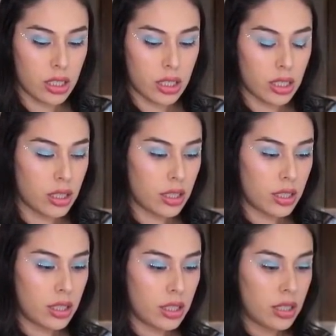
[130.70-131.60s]

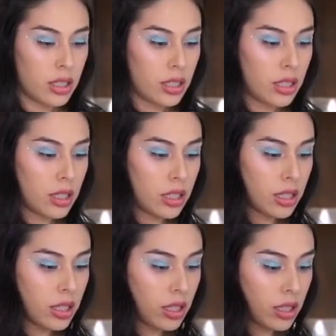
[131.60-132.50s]

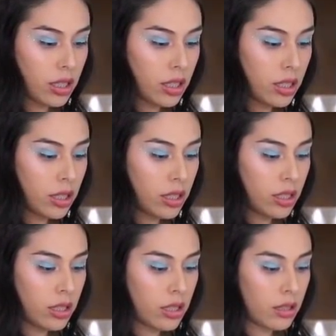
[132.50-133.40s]

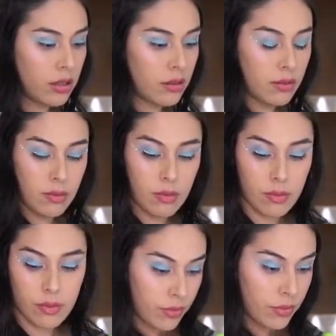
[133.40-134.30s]

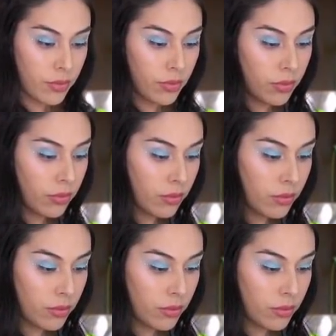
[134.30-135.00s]
Nobody speaks.